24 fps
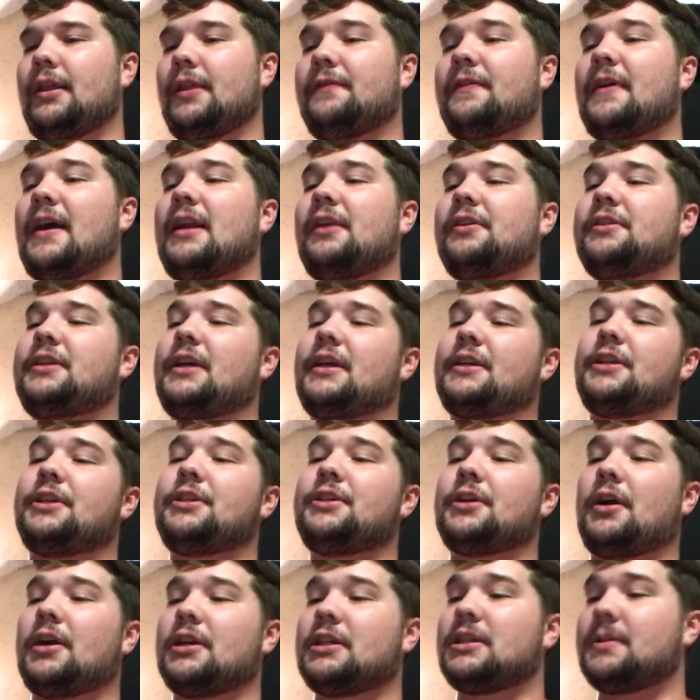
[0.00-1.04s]
The final
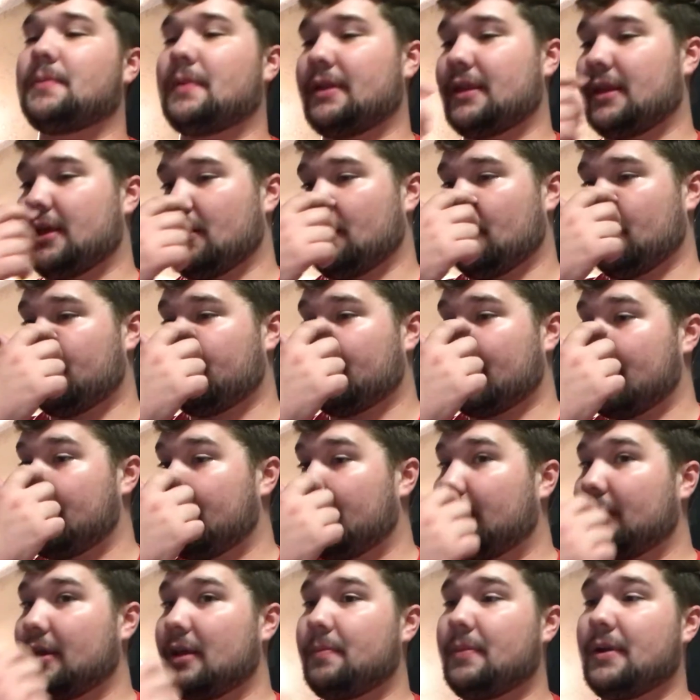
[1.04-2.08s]
section talks about the Earth
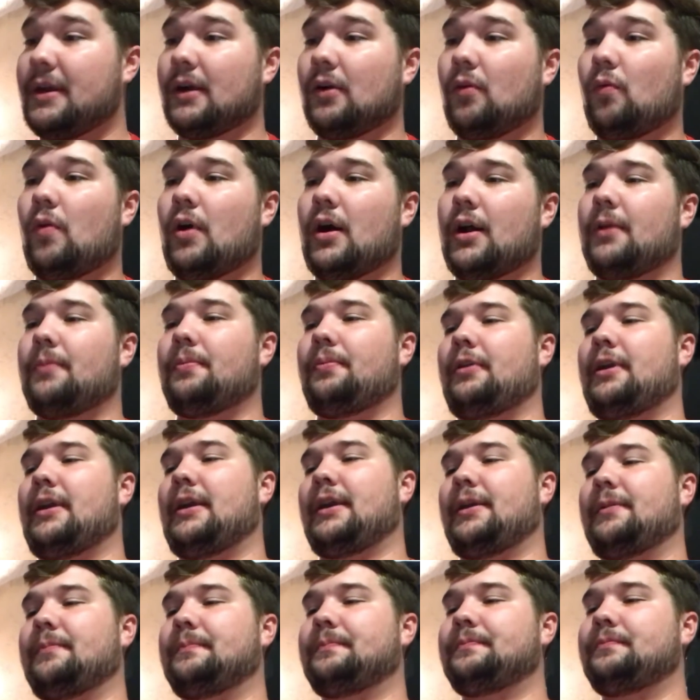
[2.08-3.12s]
primarily being a water
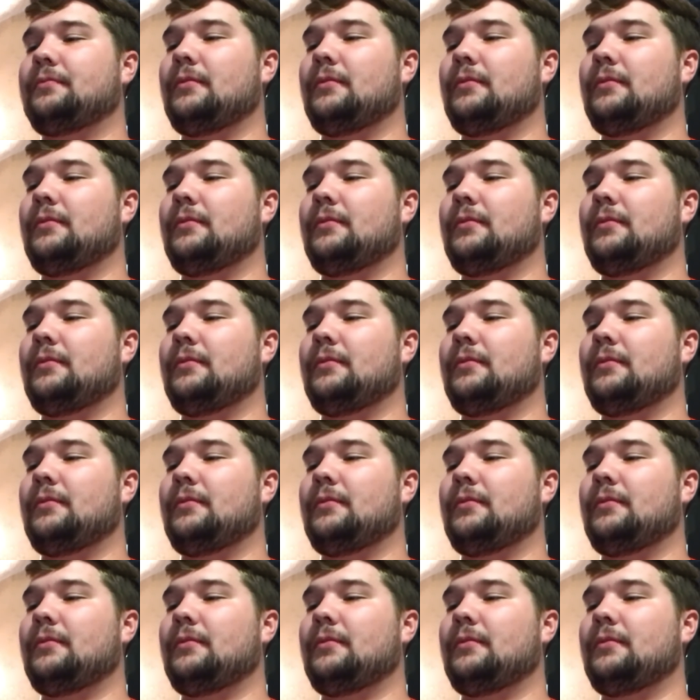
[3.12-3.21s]
planet.